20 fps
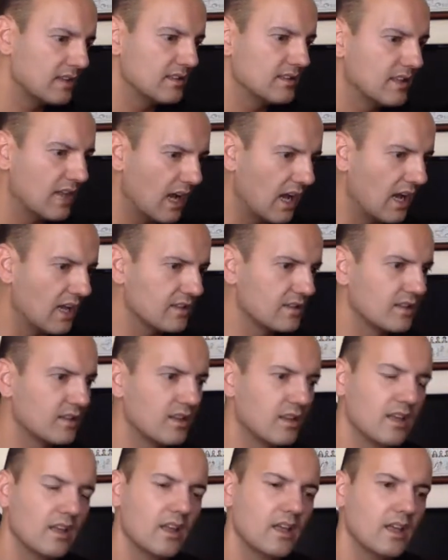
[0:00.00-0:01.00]
that
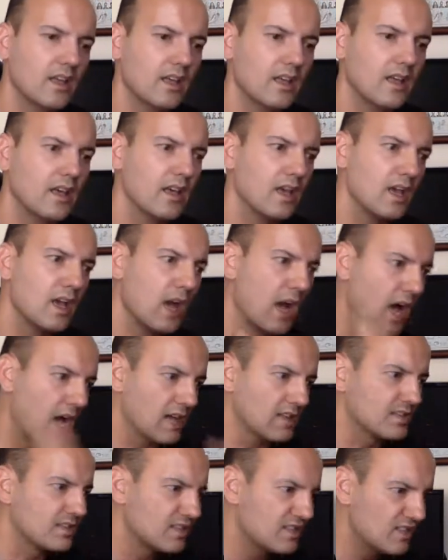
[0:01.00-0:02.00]

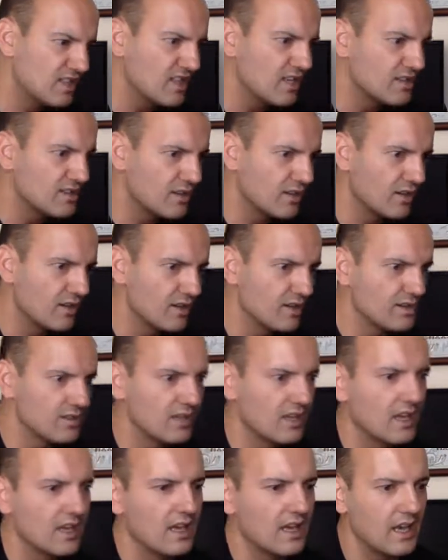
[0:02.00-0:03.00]
as
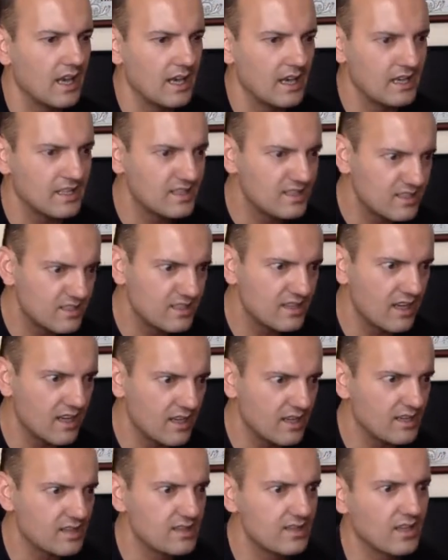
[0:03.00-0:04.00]
teachers
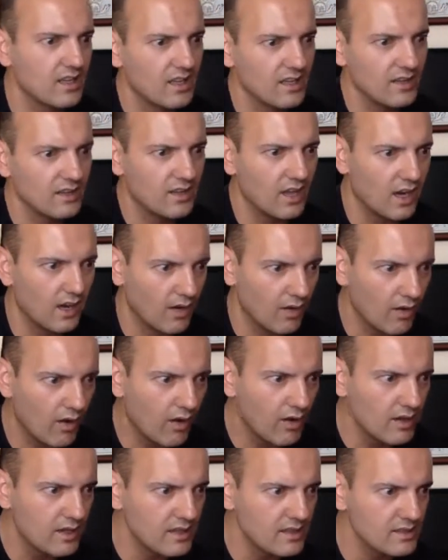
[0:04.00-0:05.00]
exchange their
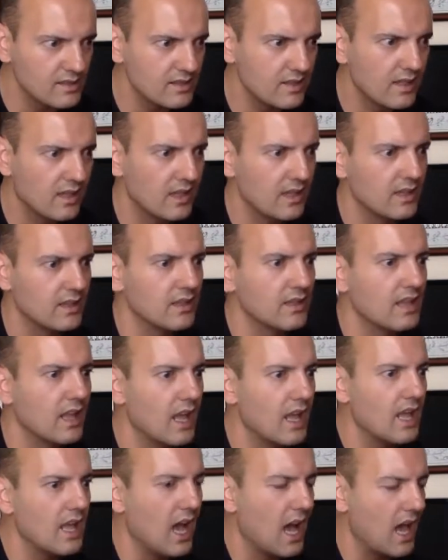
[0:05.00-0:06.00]
knowledge,
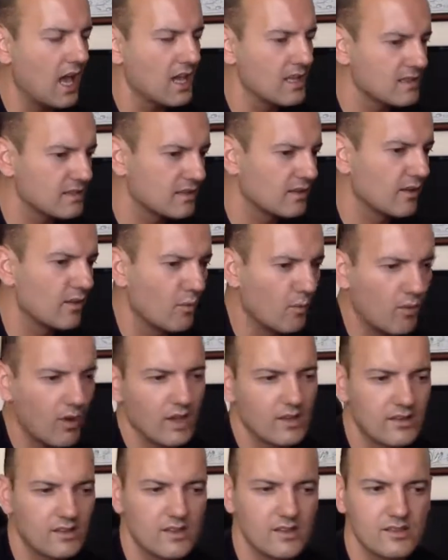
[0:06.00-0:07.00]
they ask
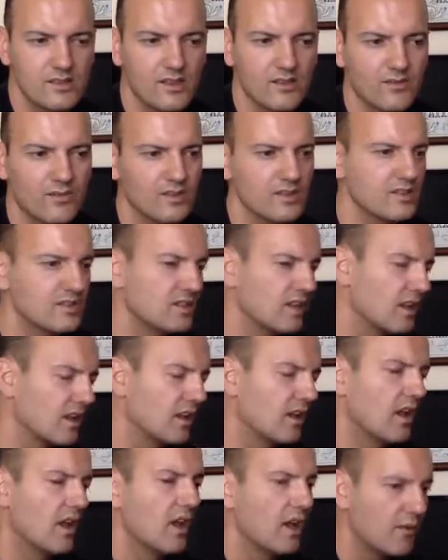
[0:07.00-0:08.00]
one teacher, for instance,
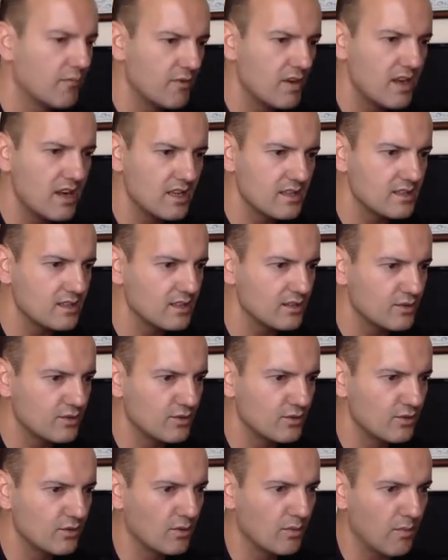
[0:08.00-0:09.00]
related
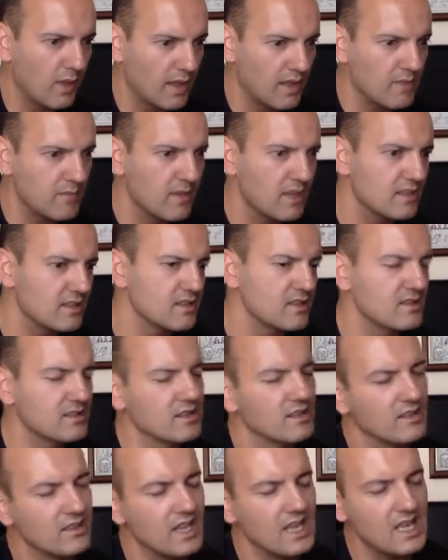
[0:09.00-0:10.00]
to
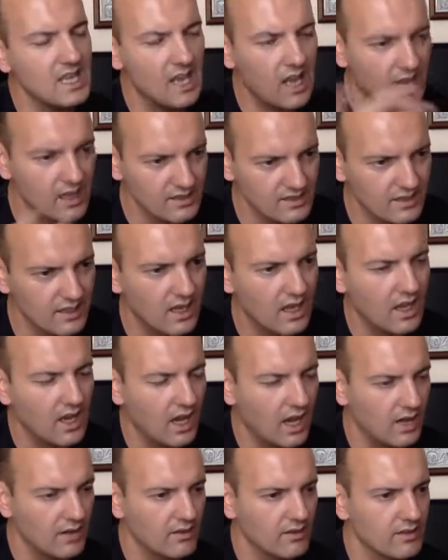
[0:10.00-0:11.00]
mathematics, they ask
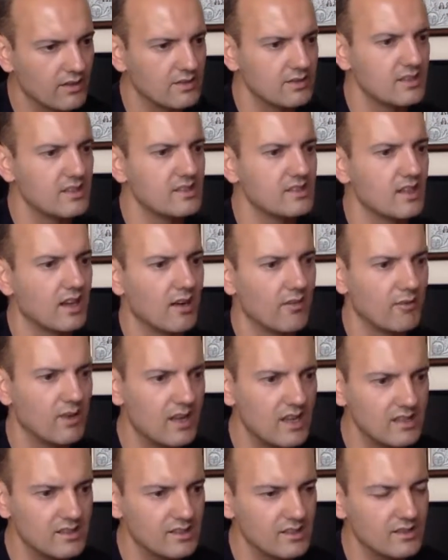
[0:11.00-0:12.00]
another teacher
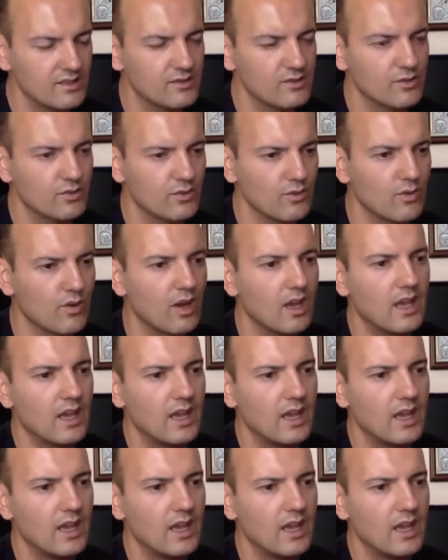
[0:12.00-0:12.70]
related to